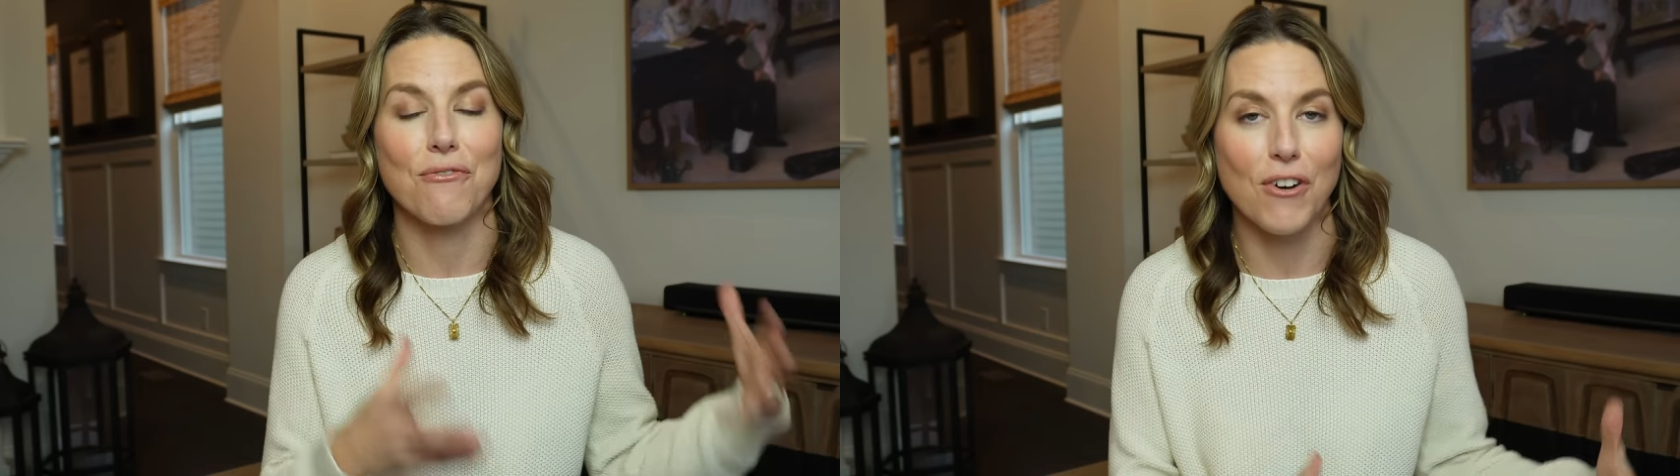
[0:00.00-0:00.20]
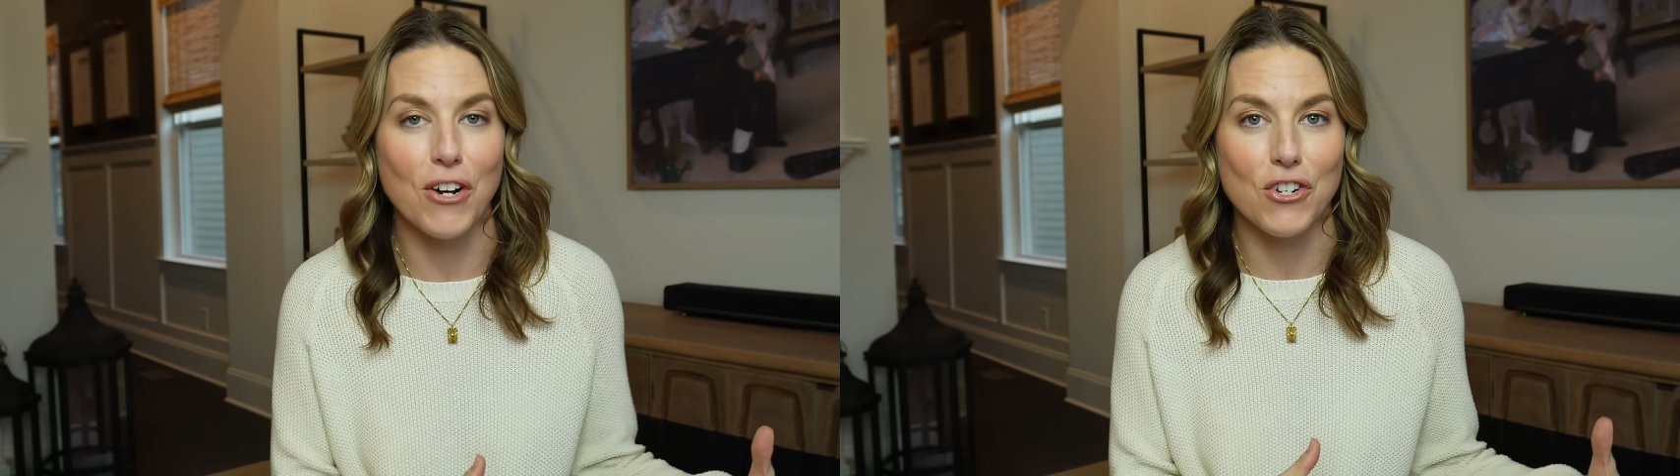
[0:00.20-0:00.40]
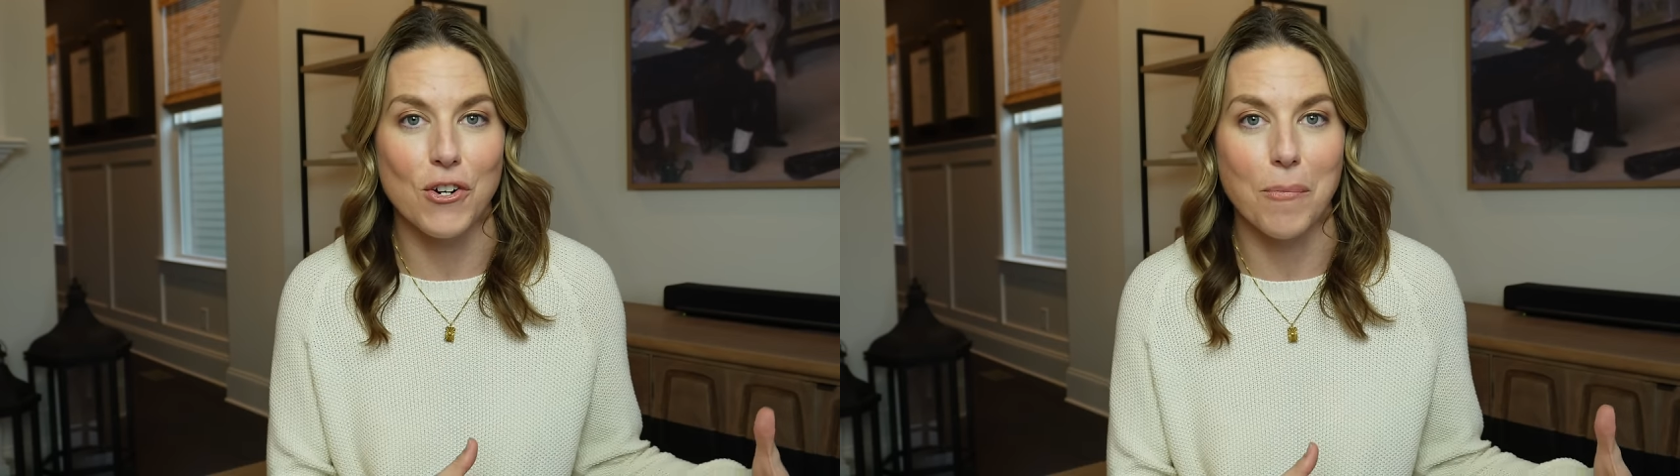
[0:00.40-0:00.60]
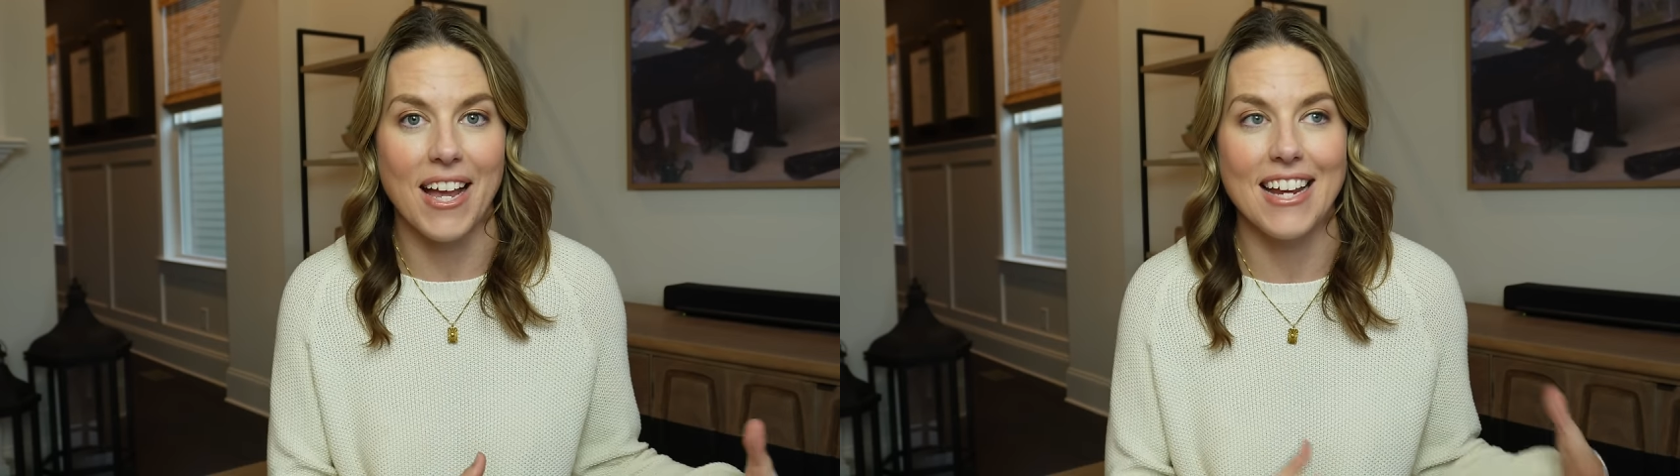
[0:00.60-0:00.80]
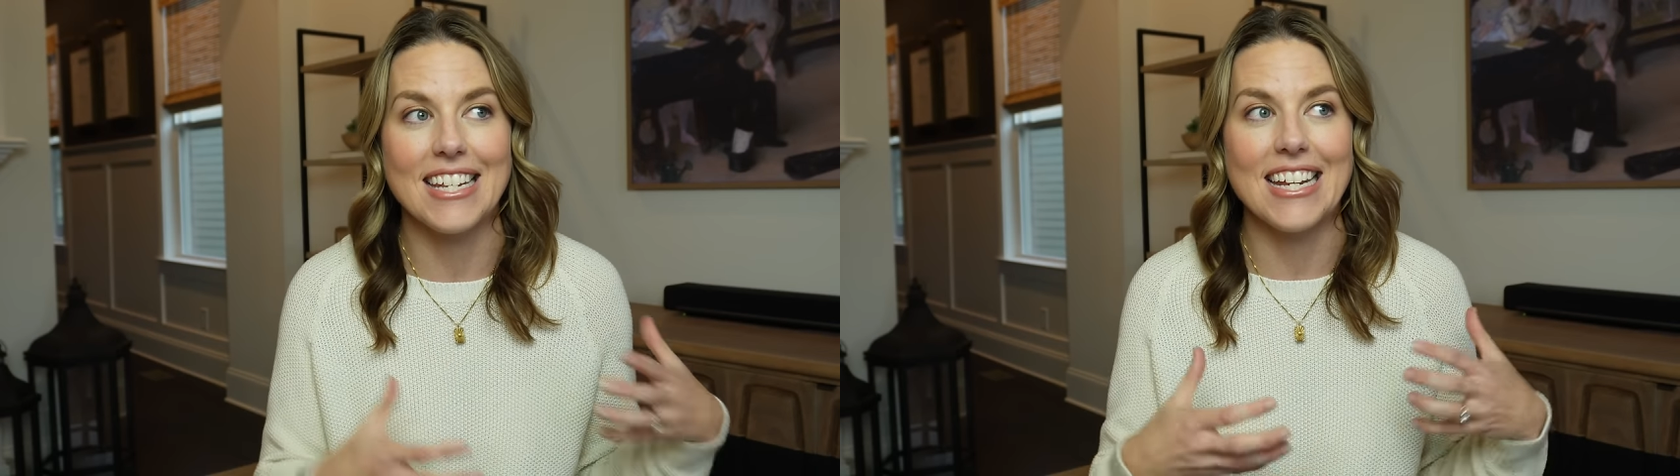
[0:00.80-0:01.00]
furniture
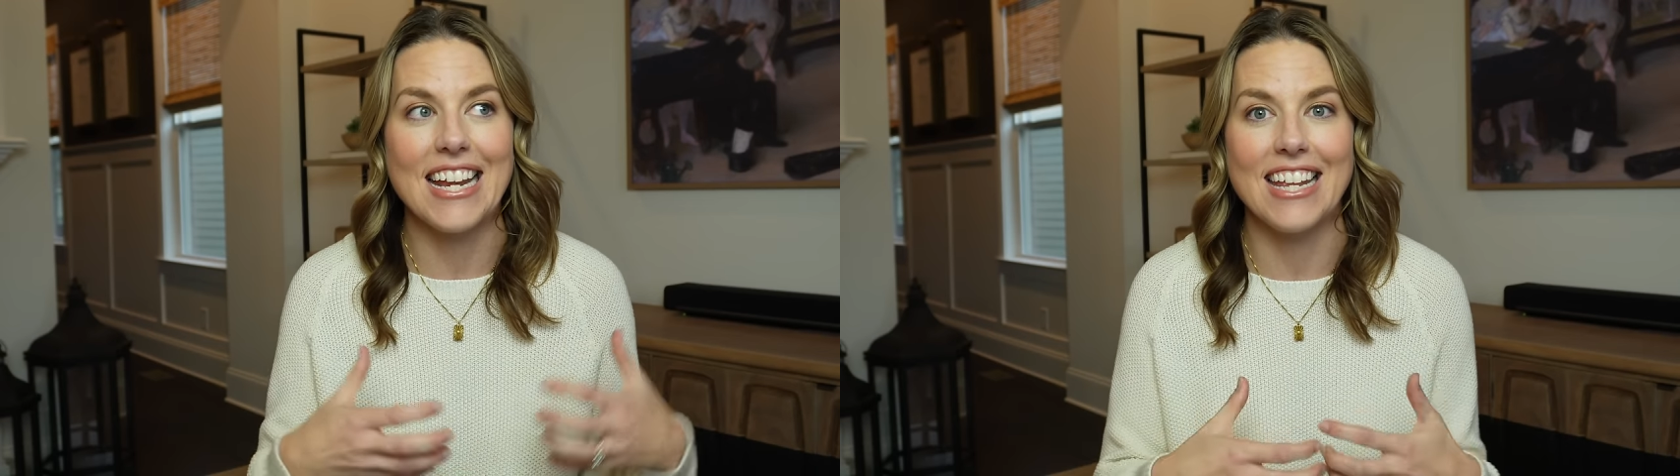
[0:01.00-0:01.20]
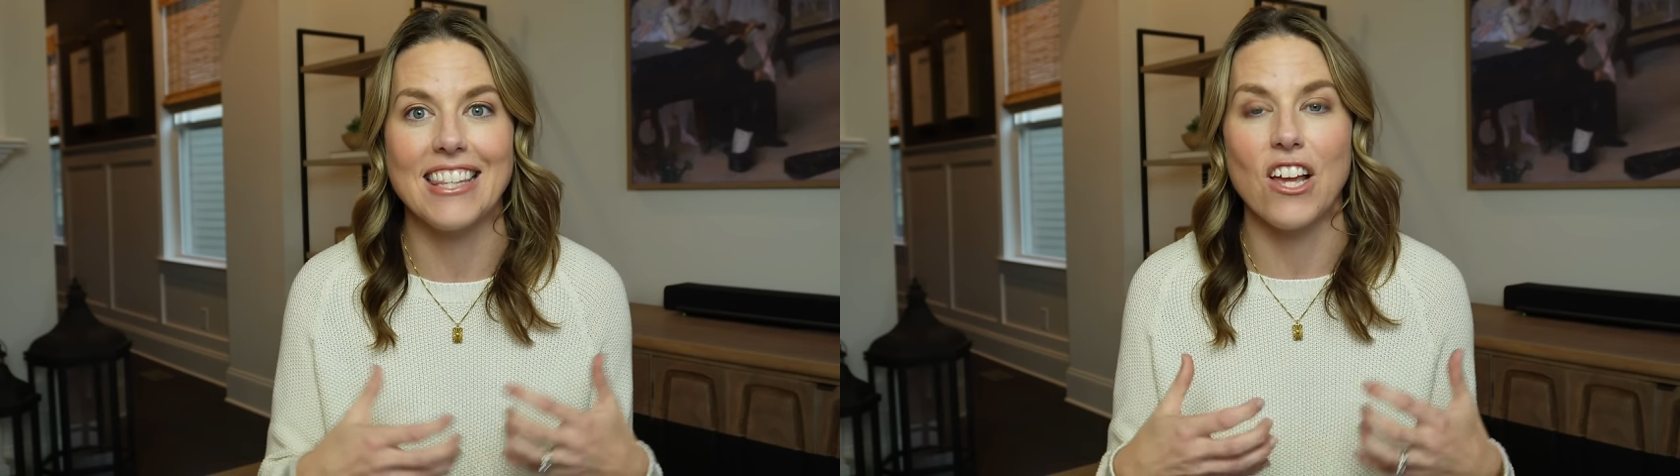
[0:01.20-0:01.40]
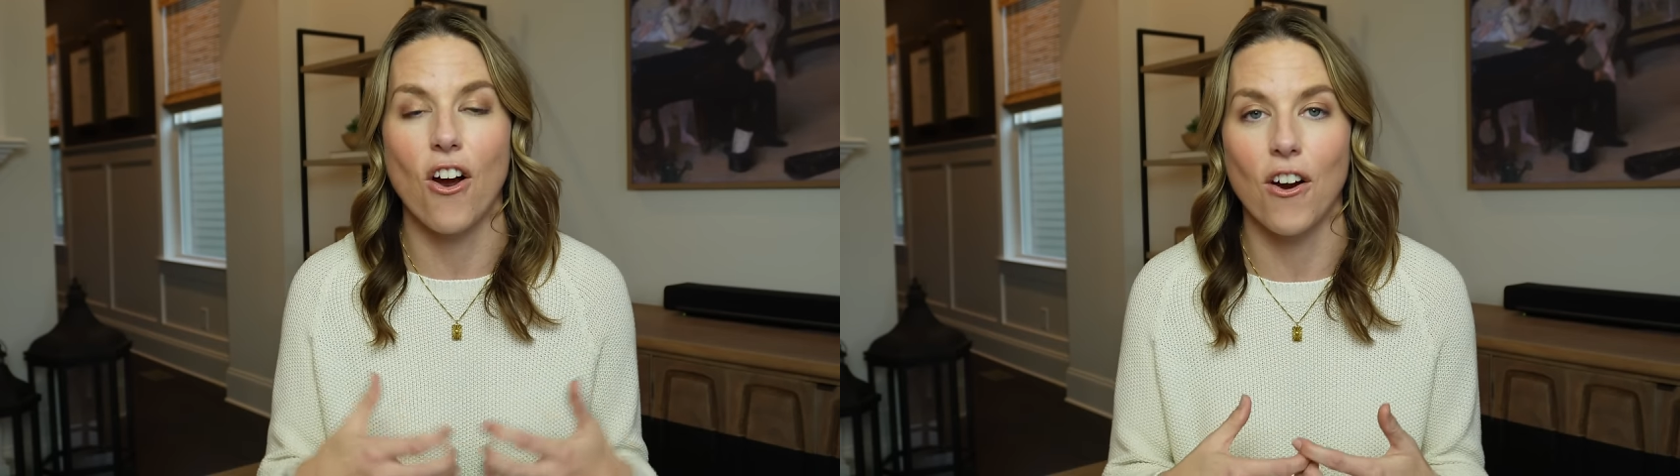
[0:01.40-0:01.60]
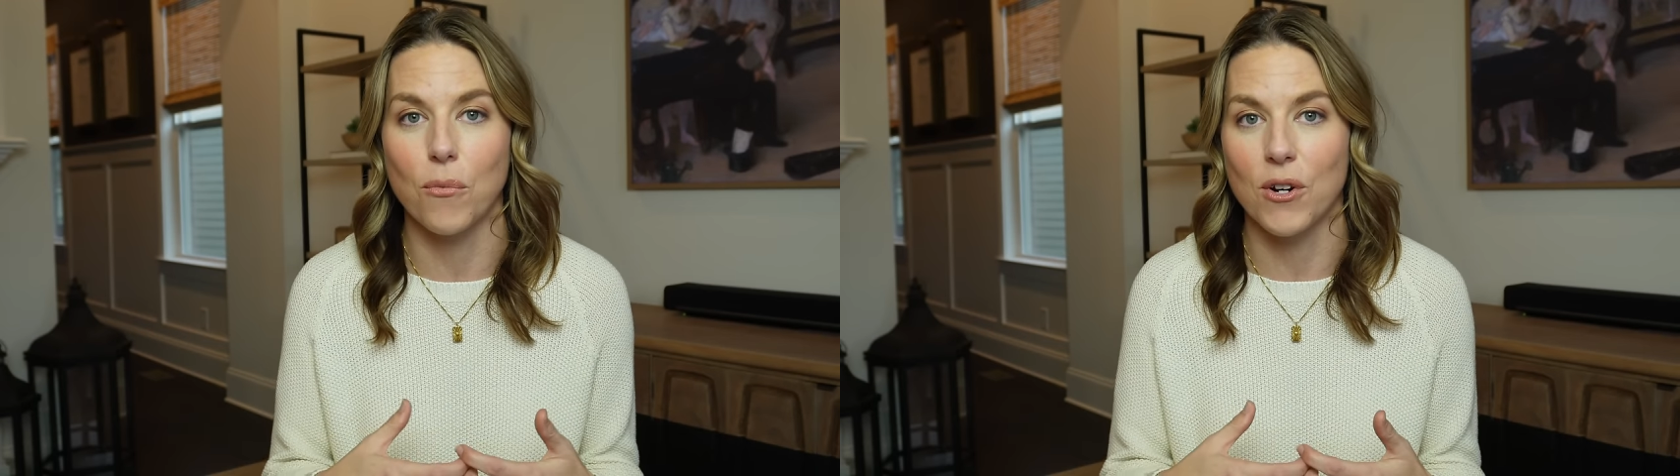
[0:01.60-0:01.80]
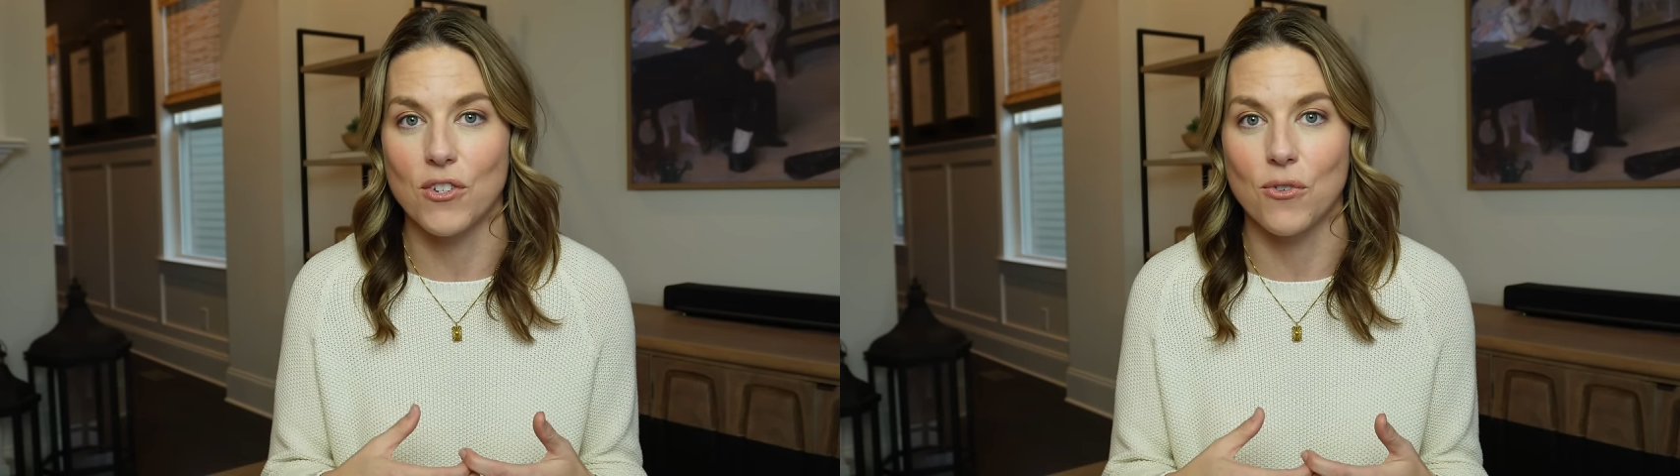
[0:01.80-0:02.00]
paint in the
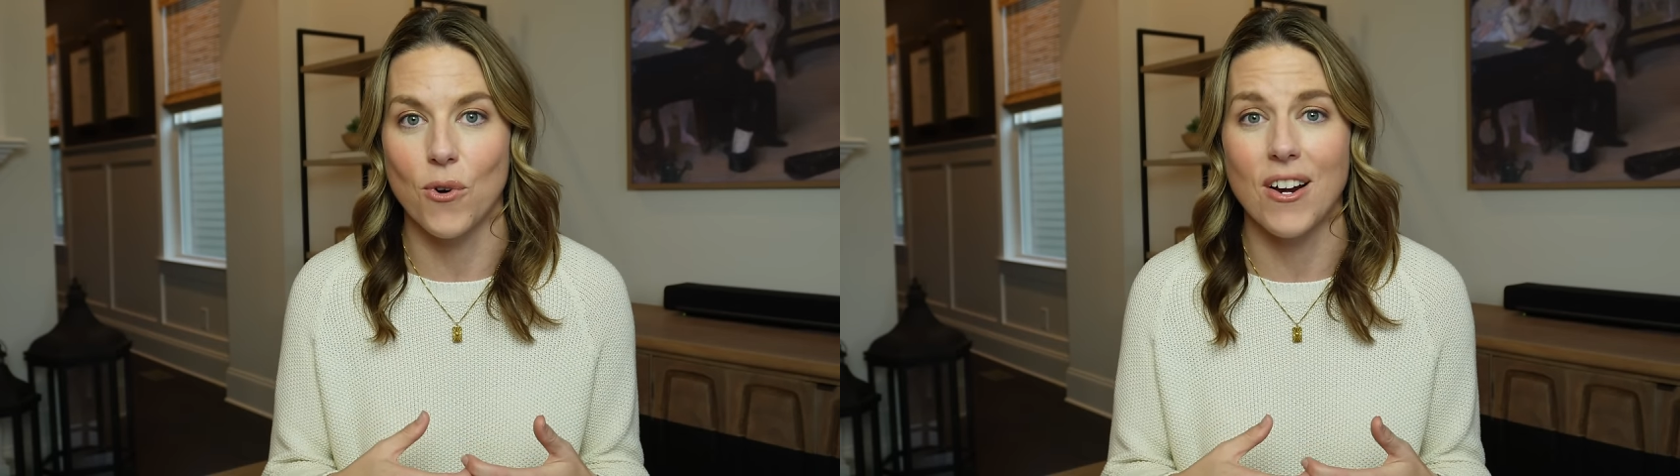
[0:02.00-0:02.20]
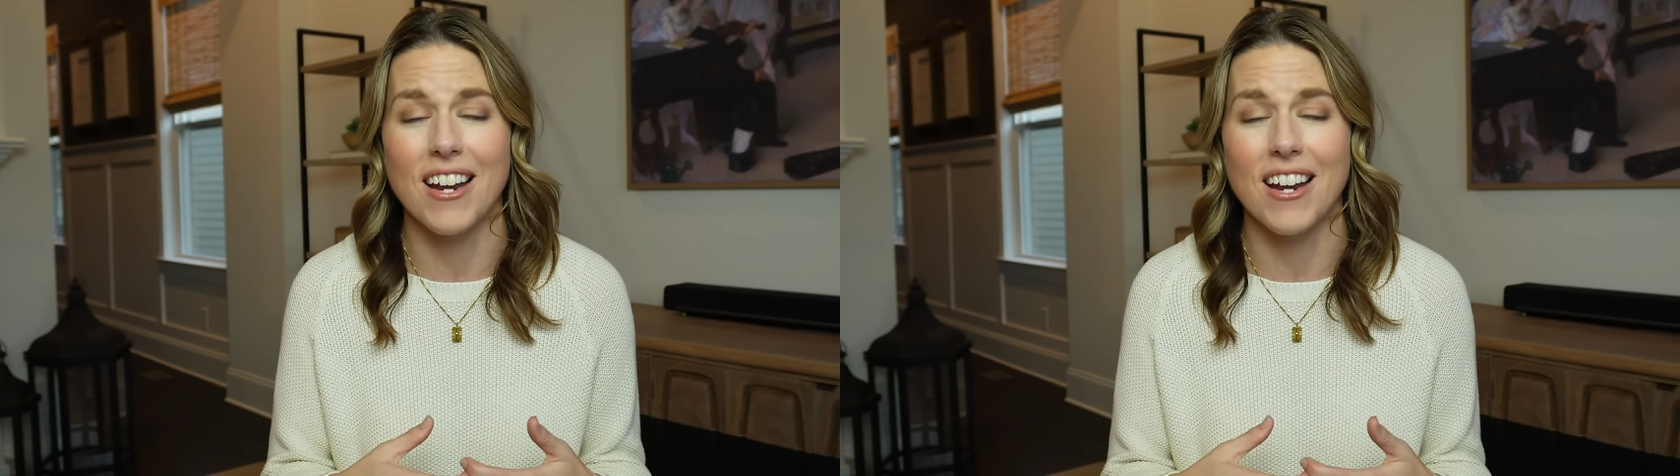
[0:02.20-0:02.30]
hardware store.